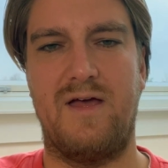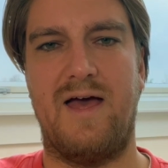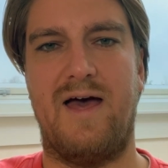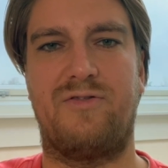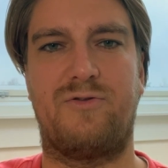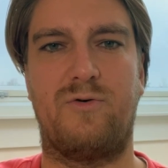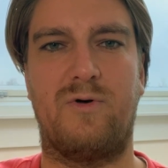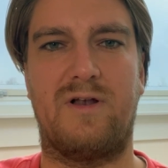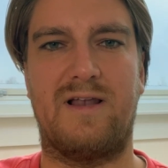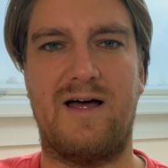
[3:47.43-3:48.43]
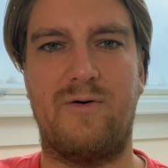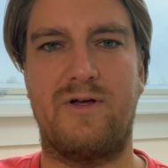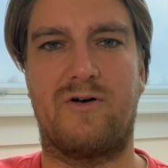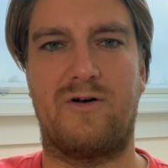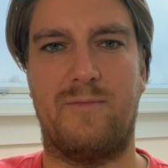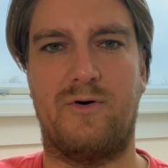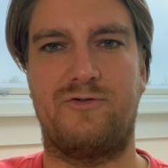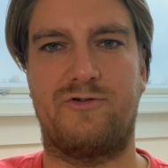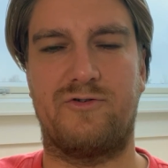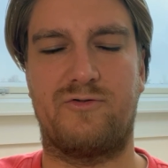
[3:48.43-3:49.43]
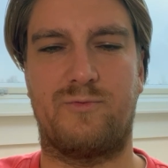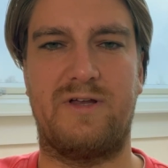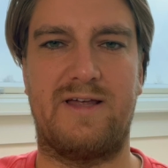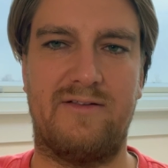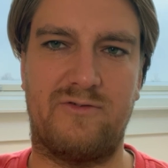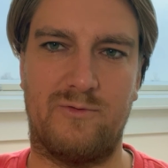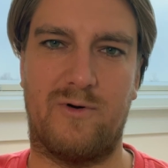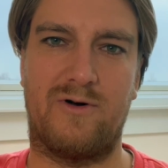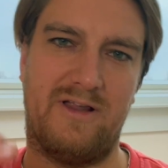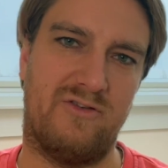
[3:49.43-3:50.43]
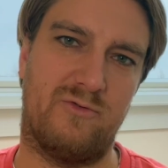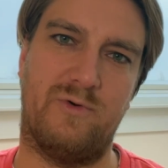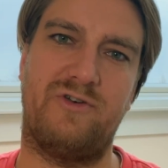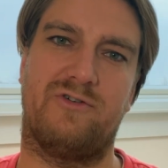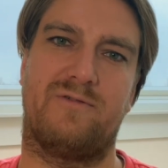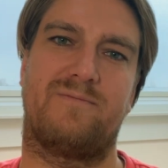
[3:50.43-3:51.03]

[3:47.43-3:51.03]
And through allowing our emotions, we get to our intuition.